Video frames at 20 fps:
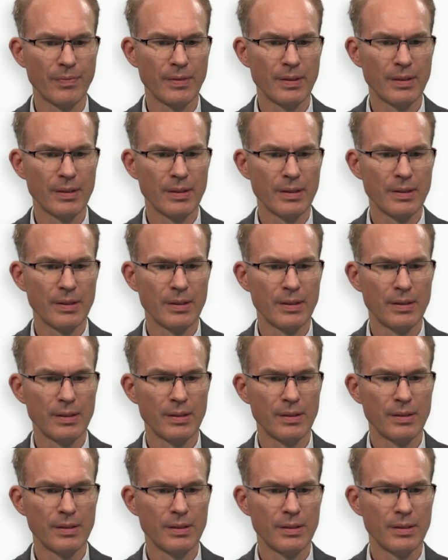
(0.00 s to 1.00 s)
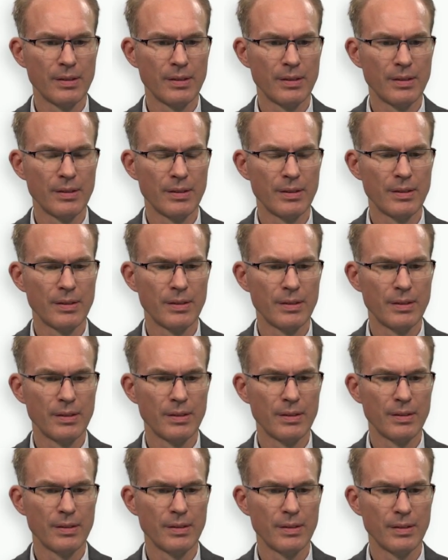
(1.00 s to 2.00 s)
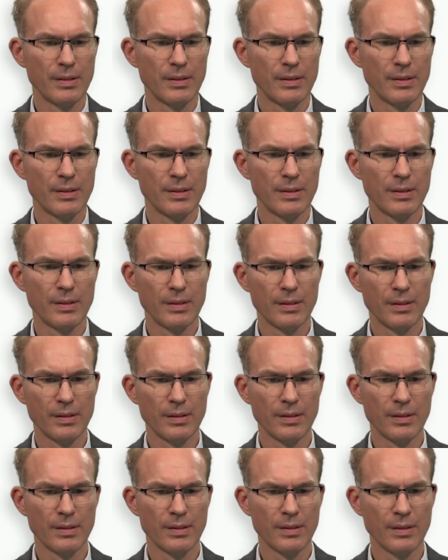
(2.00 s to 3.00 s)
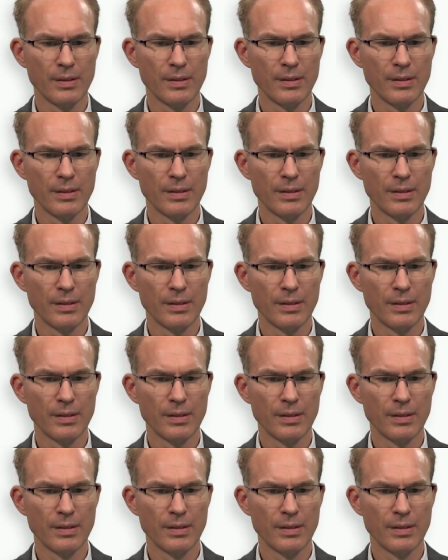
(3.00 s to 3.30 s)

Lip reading: Nobody speaks.